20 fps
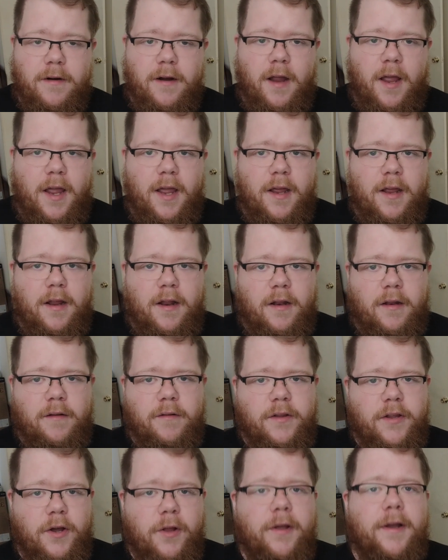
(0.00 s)

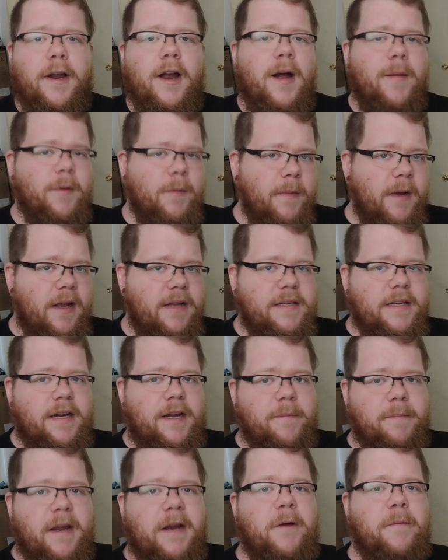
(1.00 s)
and the only compromise I
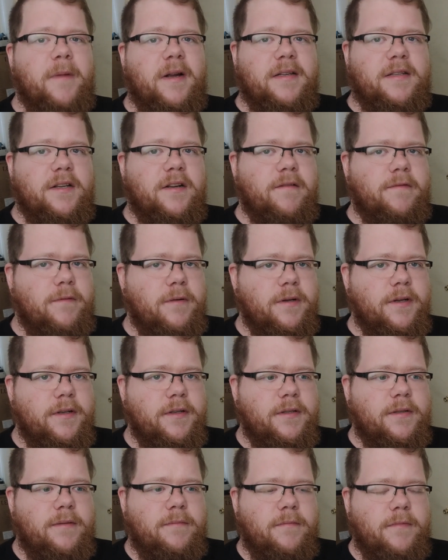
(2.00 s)
could make of myself
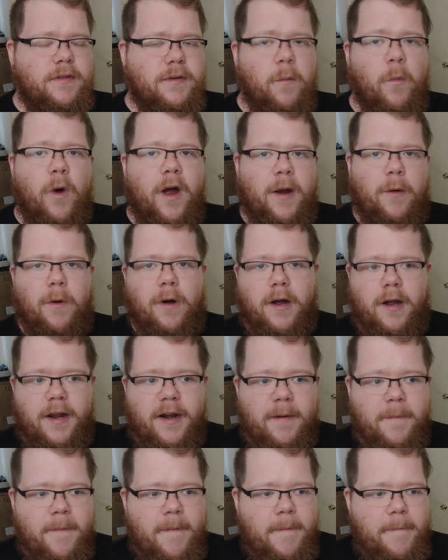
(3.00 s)
was some white wine,